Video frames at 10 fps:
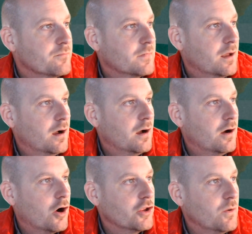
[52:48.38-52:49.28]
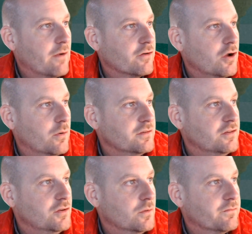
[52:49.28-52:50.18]
Are you ever going to
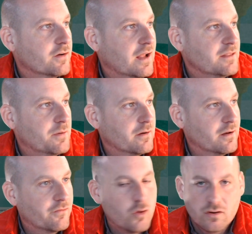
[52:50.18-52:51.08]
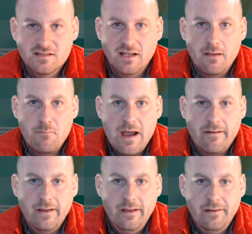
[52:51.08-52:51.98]
do it for ninth period? Of course I am,
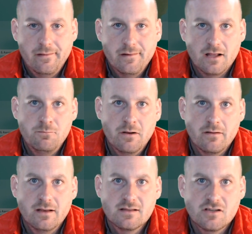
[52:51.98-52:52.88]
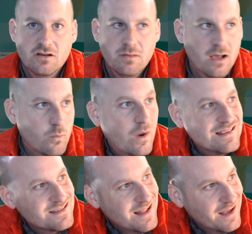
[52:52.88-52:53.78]
Barry. Ninth period is going to be on
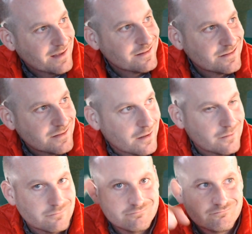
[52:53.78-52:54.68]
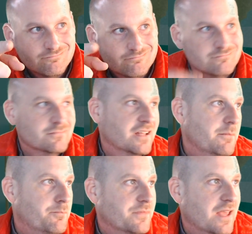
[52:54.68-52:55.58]
Wednesday. So
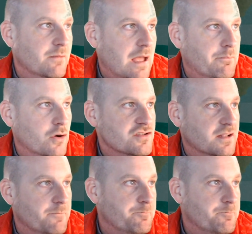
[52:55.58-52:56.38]
keep that posted.